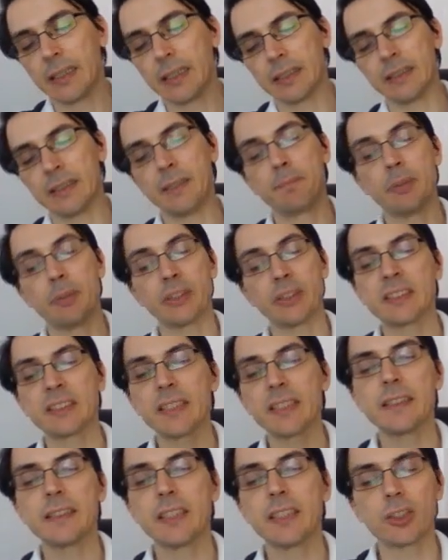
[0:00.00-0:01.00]
the
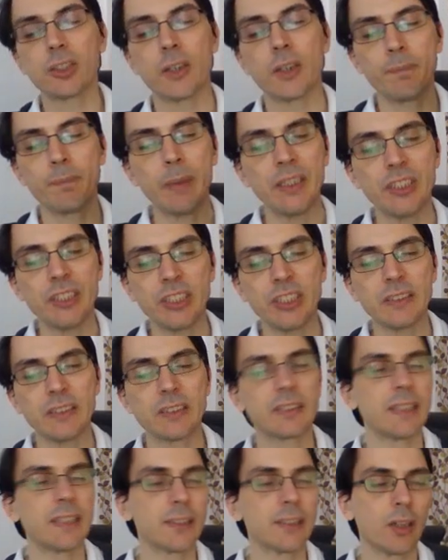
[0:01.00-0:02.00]
percentage of patients
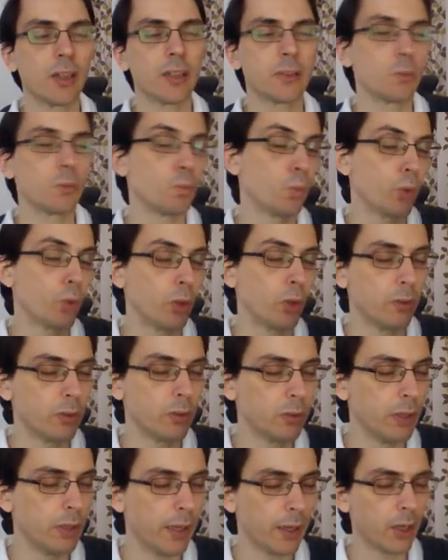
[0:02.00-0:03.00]
that got,
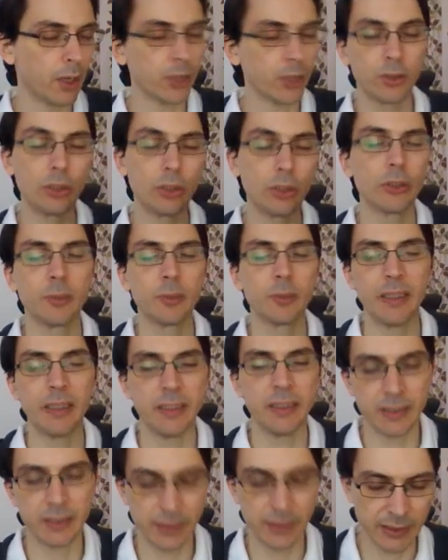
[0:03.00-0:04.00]
uh, got cured by
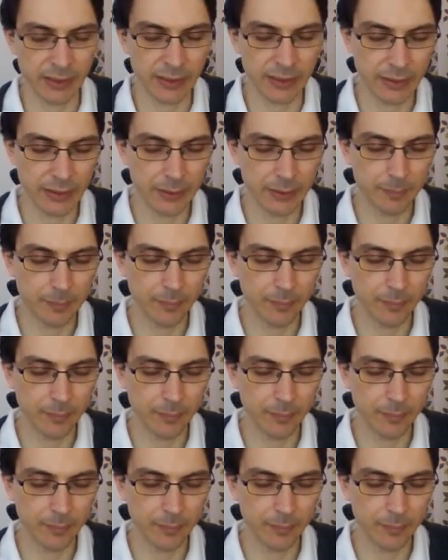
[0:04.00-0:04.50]
this disease.